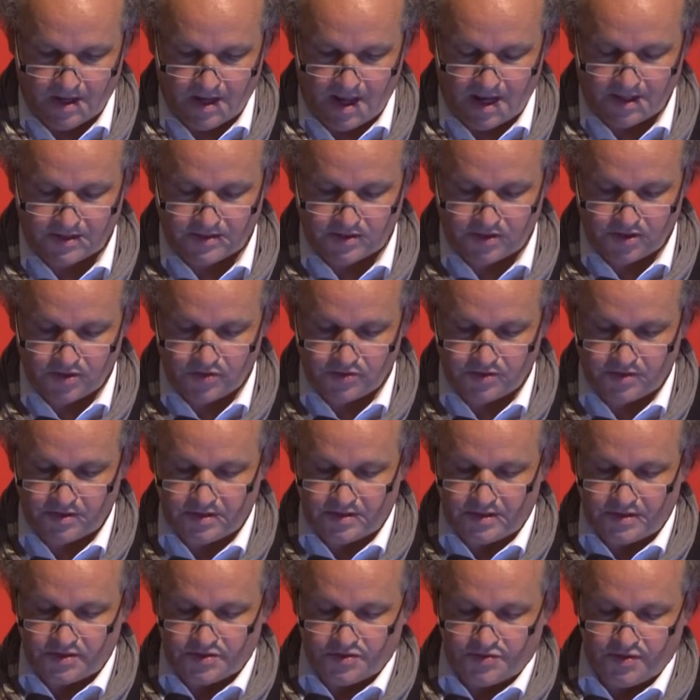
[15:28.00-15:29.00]
Executing
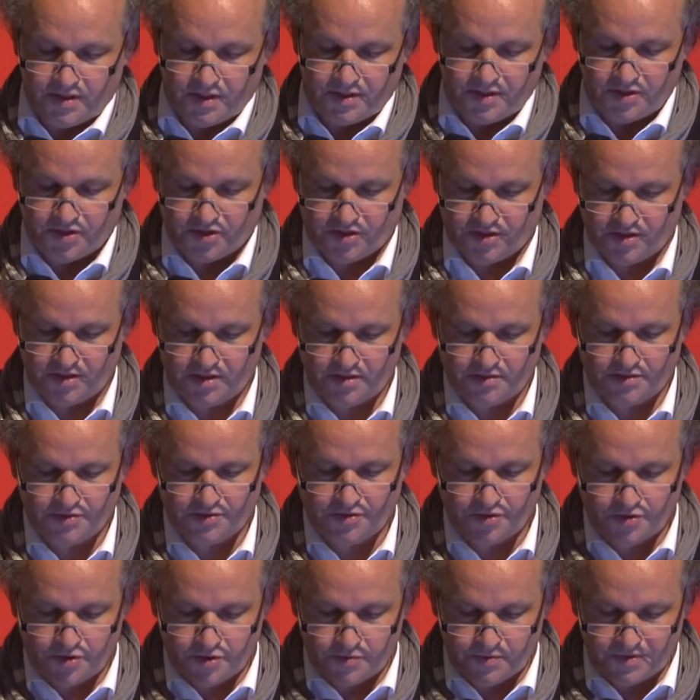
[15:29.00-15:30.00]
this strategy on
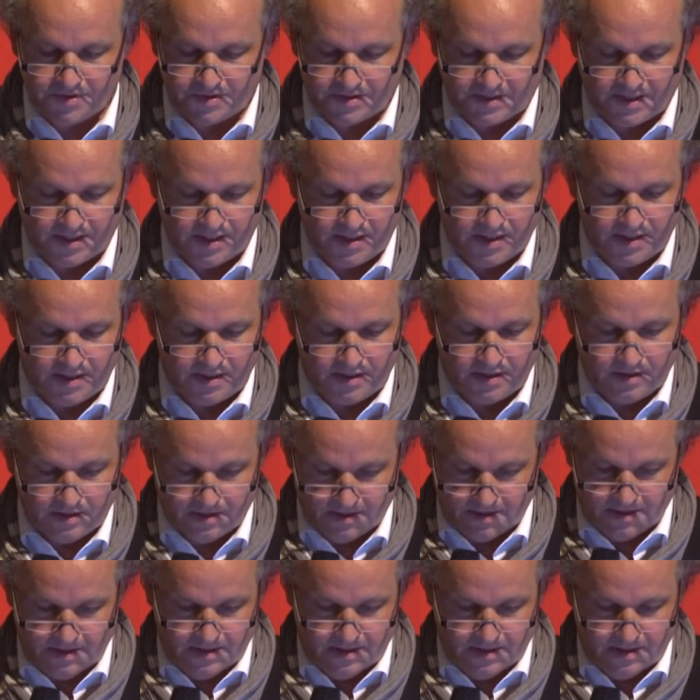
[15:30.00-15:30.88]
an urban scale